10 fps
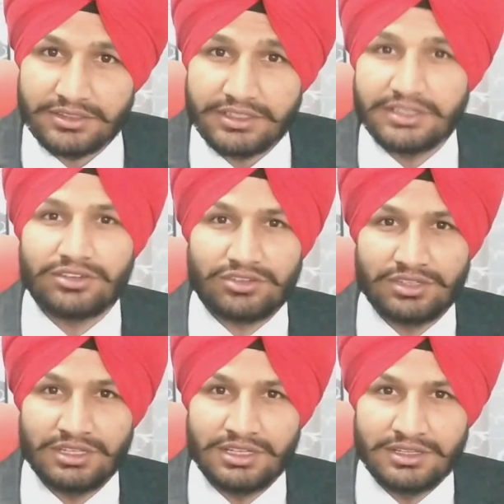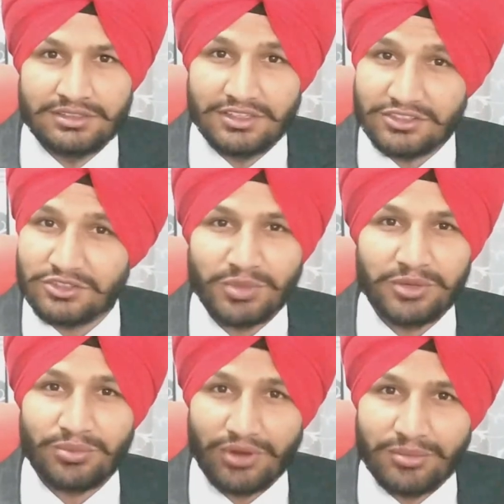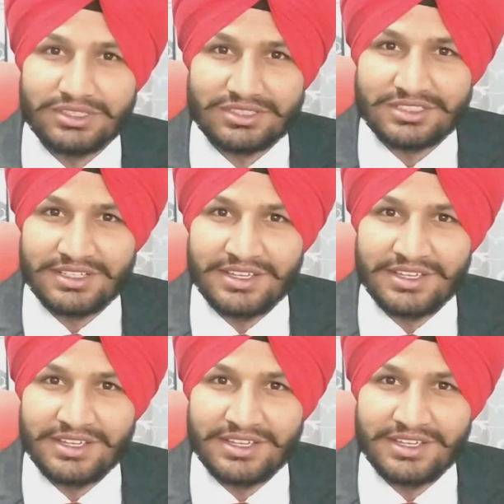Earth. This is my promise.